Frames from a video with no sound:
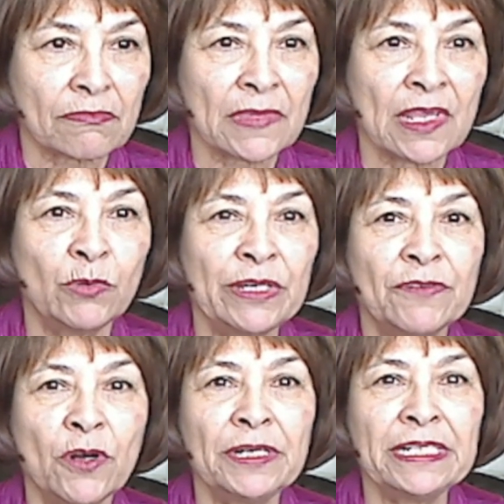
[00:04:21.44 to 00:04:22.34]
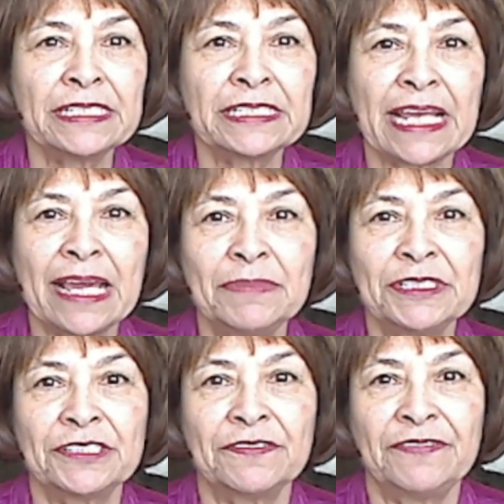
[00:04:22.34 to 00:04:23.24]
And we've already
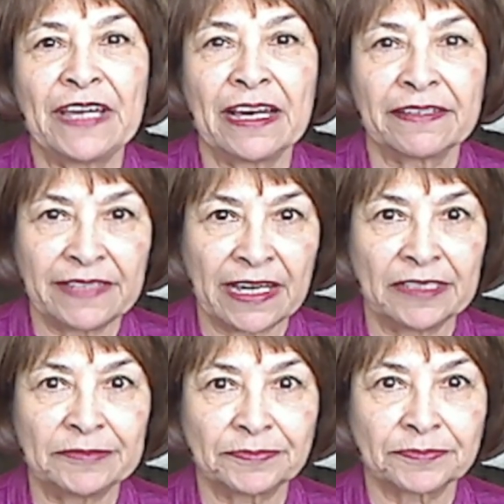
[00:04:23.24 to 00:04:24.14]
established the fact that